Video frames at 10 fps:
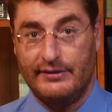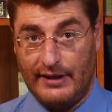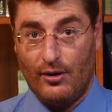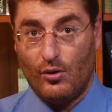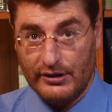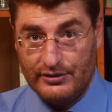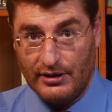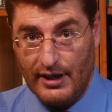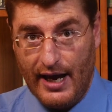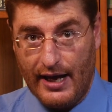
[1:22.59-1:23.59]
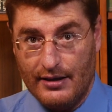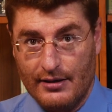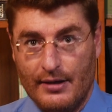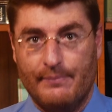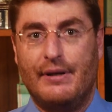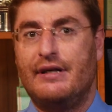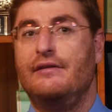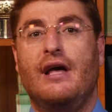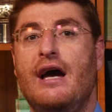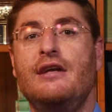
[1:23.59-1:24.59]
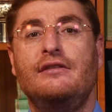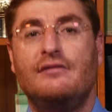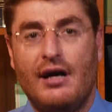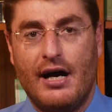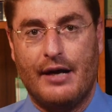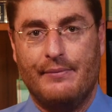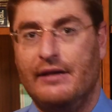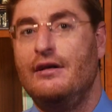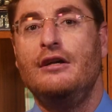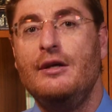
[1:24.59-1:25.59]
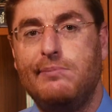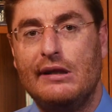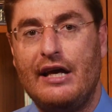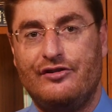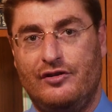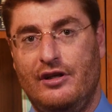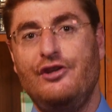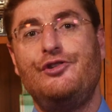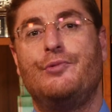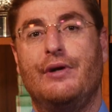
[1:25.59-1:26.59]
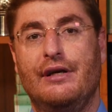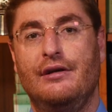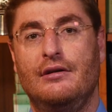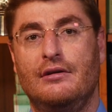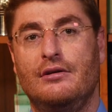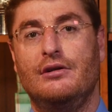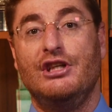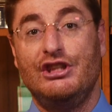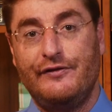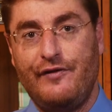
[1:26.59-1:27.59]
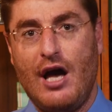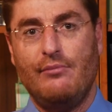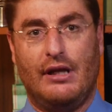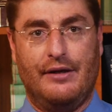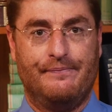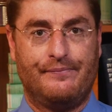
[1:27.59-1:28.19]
not only today, but in any time and any place in history, is family.